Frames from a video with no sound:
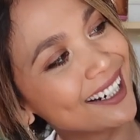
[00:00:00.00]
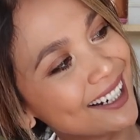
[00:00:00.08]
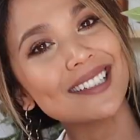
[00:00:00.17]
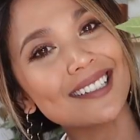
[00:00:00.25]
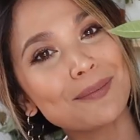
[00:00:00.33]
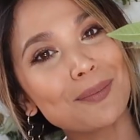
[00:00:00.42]

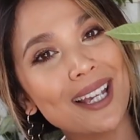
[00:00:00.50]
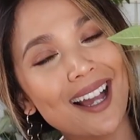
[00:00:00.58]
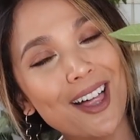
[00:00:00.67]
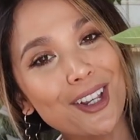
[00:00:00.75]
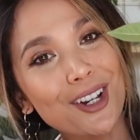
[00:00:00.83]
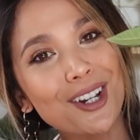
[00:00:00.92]
So my
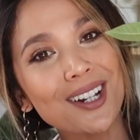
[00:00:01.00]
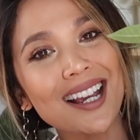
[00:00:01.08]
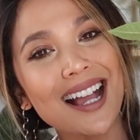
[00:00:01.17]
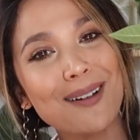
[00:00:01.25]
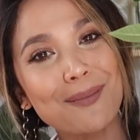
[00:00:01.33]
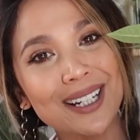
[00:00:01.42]

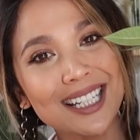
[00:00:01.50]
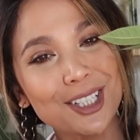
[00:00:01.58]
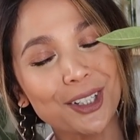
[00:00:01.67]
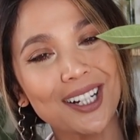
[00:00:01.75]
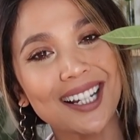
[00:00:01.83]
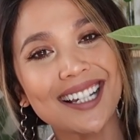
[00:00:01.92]
other money
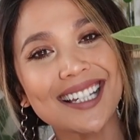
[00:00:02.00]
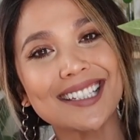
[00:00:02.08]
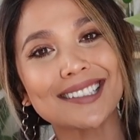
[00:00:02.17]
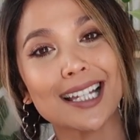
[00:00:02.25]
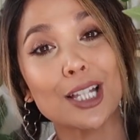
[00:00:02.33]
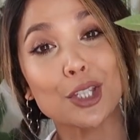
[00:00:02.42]
tree
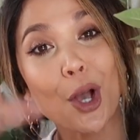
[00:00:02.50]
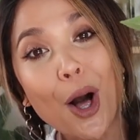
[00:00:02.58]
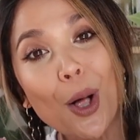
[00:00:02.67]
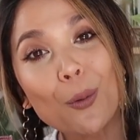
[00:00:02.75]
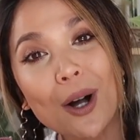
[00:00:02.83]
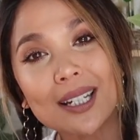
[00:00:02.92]
is a
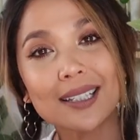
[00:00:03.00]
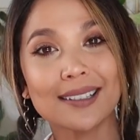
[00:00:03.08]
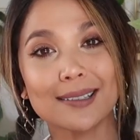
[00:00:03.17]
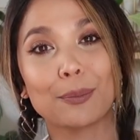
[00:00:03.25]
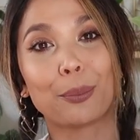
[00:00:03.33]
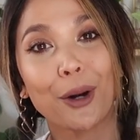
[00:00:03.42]
tall one and
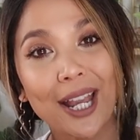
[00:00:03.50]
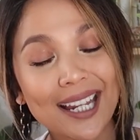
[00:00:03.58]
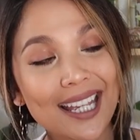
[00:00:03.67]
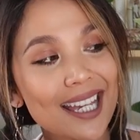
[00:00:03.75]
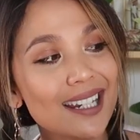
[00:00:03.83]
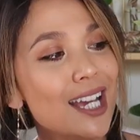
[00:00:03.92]
it's
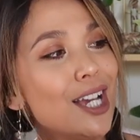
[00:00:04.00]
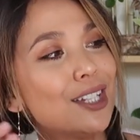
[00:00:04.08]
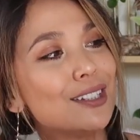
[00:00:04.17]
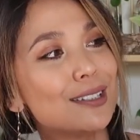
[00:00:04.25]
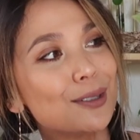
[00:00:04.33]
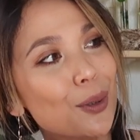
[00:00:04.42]
braided,
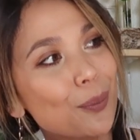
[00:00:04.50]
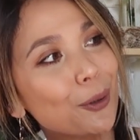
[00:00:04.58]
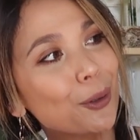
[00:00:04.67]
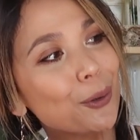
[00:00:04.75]
super